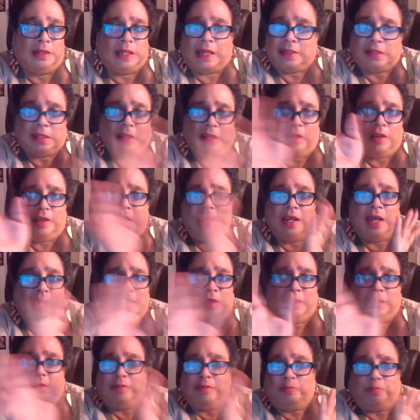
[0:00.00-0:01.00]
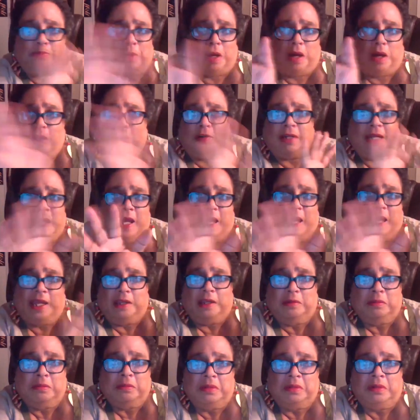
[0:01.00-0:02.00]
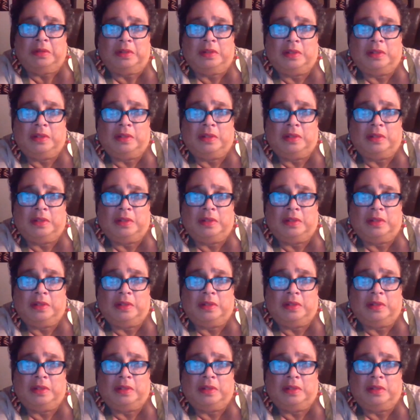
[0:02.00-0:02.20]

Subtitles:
That's another ball game.